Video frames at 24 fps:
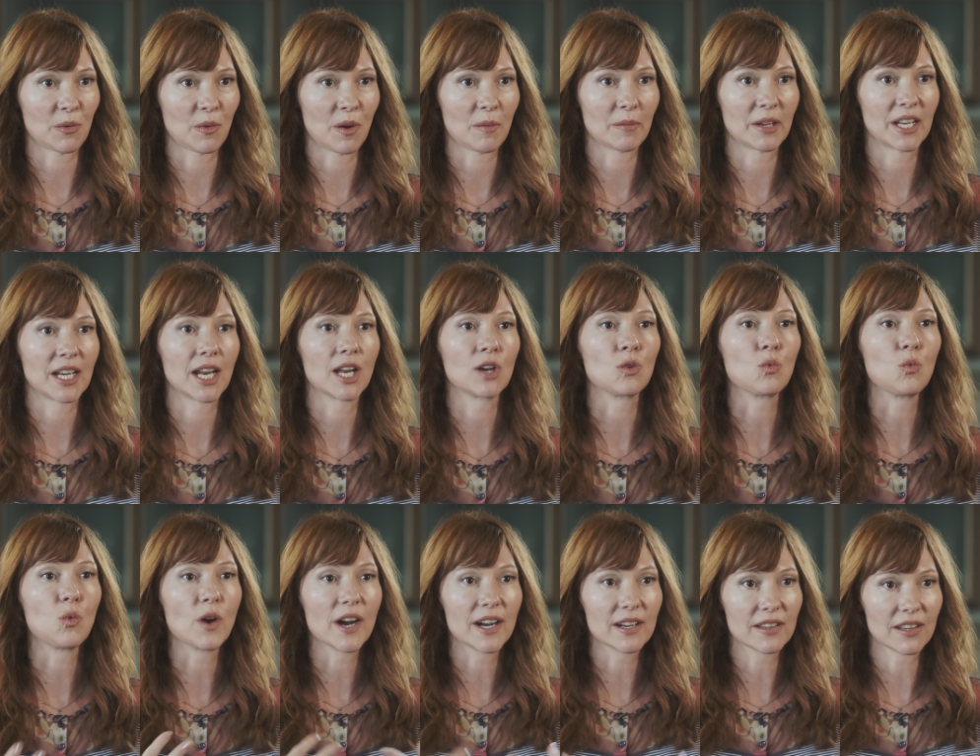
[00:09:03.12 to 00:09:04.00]
Woman, and
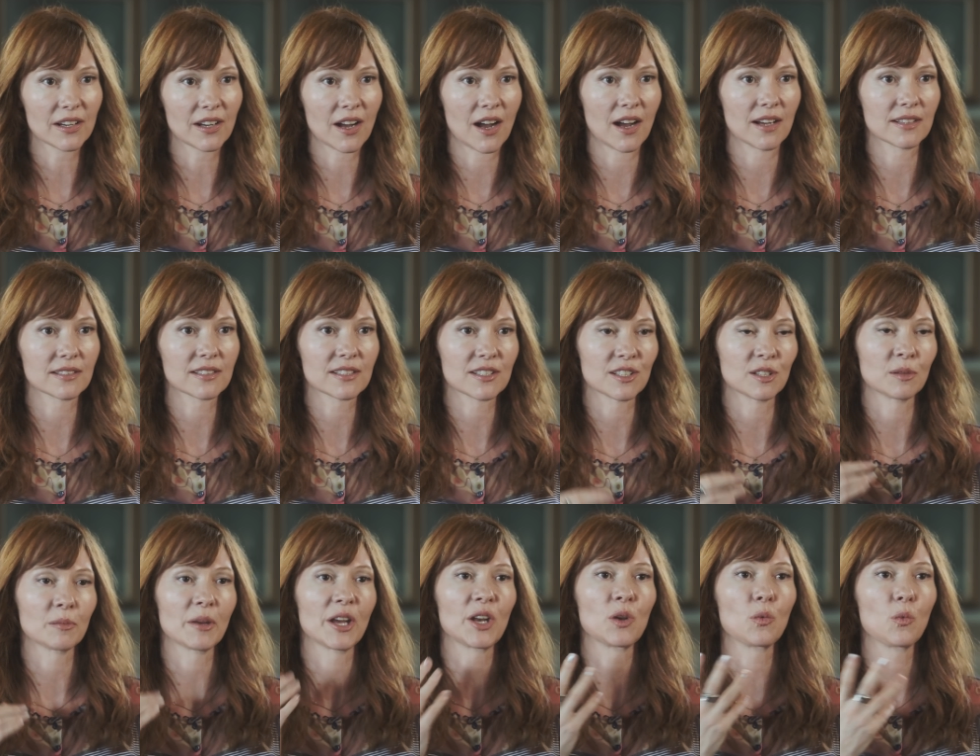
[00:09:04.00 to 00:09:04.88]
wear the
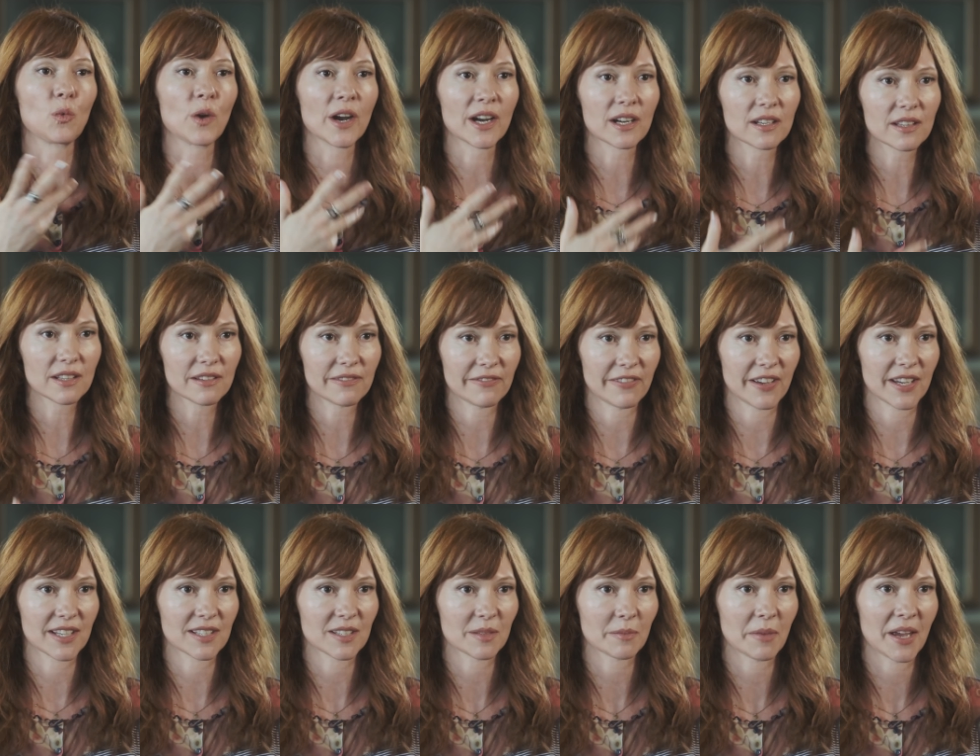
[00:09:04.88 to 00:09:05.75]
costume and wear the
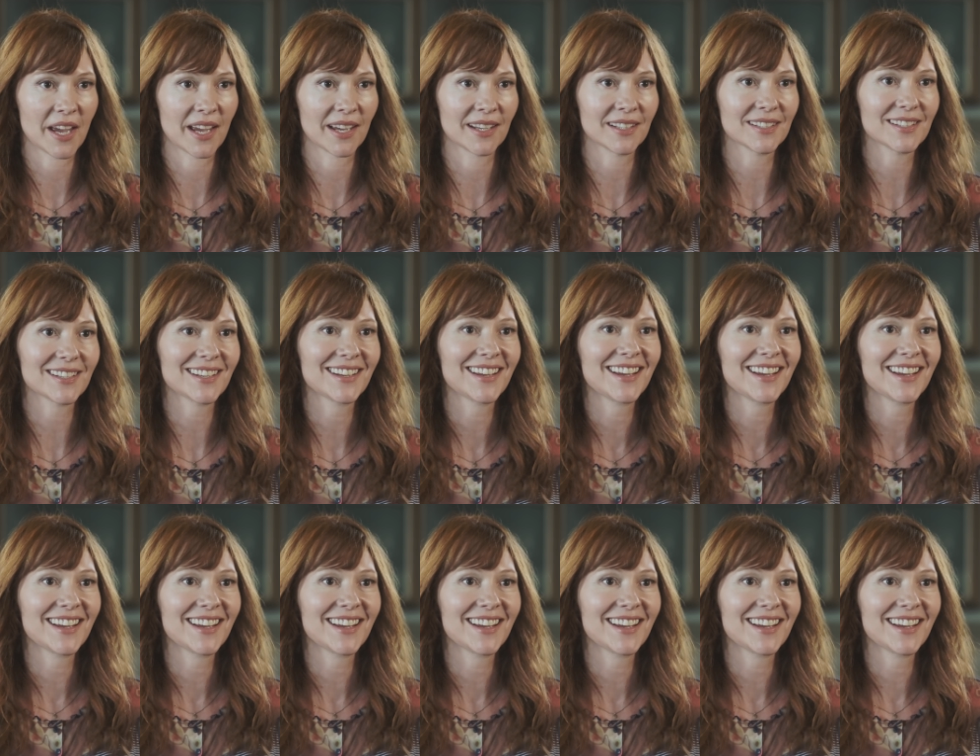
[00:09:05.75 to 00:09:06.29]
face paint